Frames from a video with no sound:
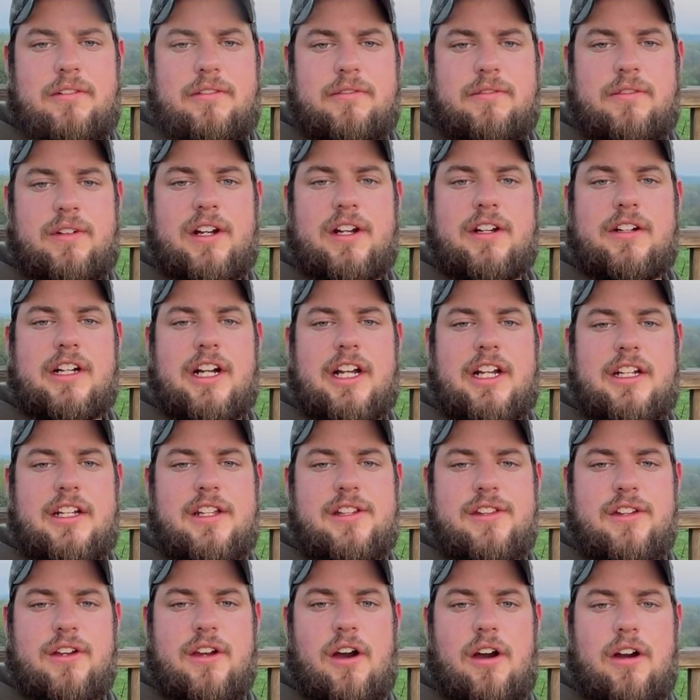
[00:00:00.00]
rear end
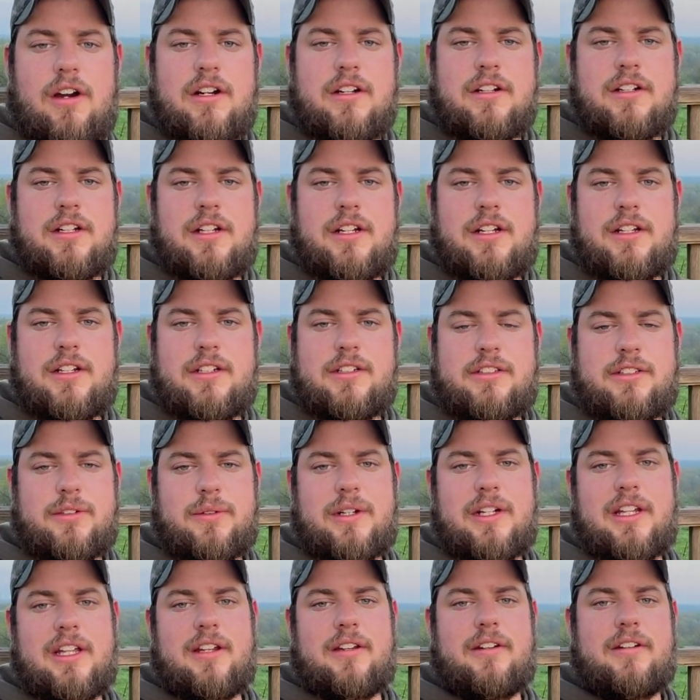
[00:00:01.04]
in the car, so
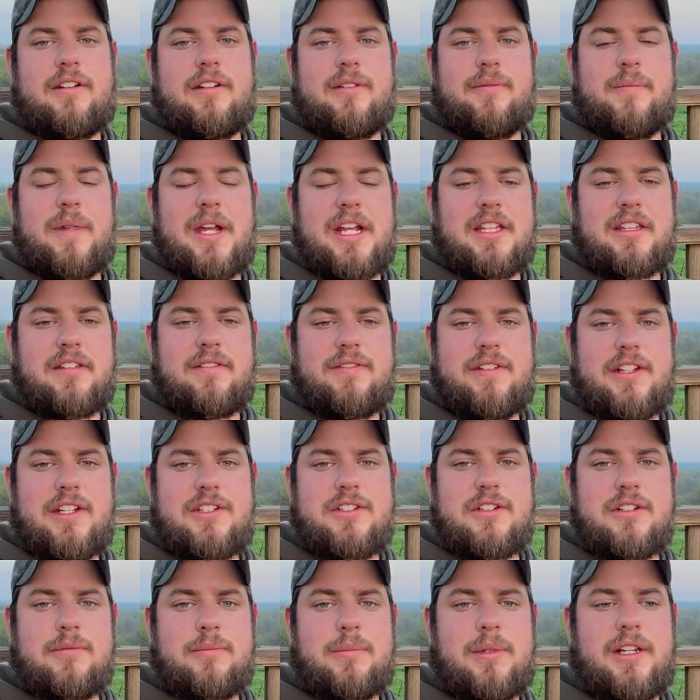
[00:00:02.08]
we didn't make the
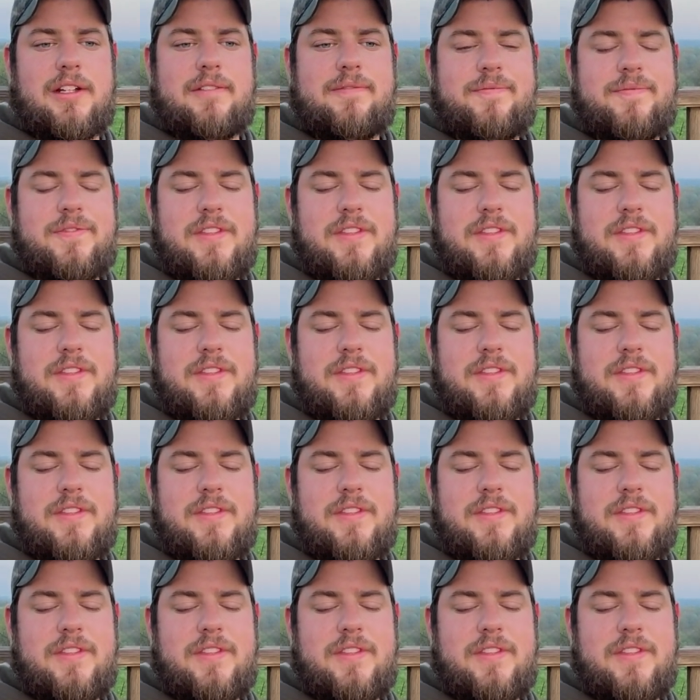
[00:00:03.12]
feature. But